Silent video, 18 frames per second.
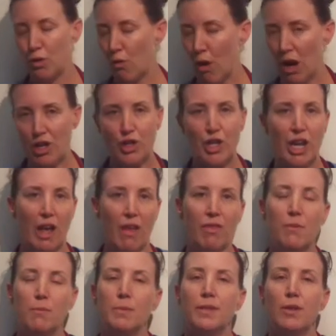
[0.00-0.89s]

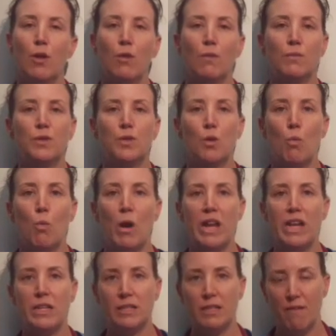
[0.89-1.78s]
scratching at themselves
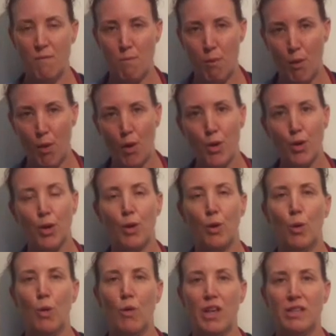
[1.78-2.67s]
to weeks, they've
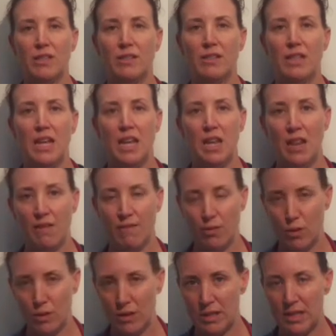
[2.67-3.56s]
broken all their
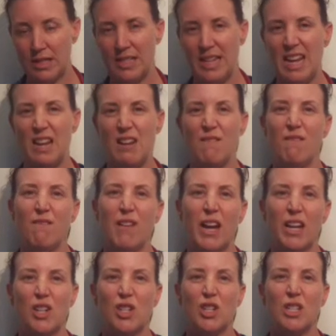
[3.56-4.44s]
skin, they've got skin
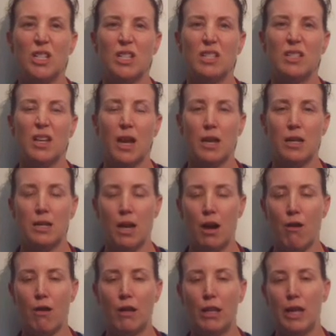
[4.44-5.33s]
infections
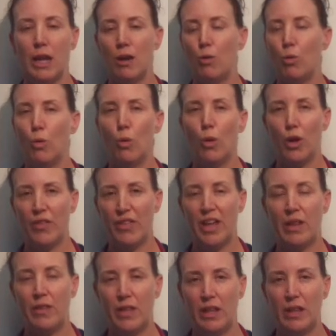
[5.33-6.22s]
secondarily and all
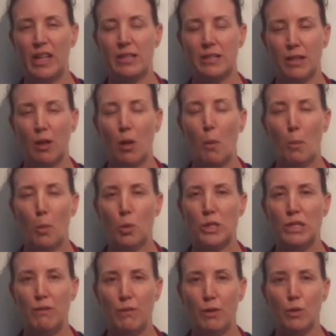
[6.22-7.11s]
that, and then that's a
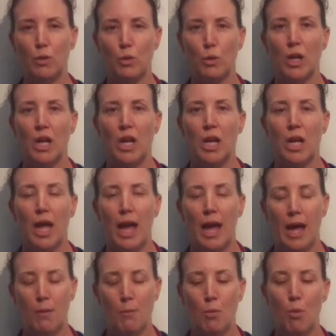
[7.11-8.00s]
lot more difficult
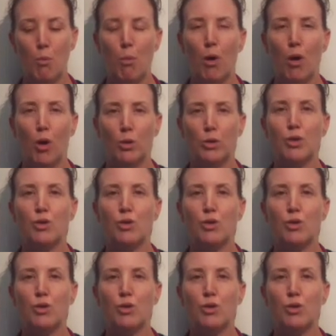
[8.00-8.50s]
and more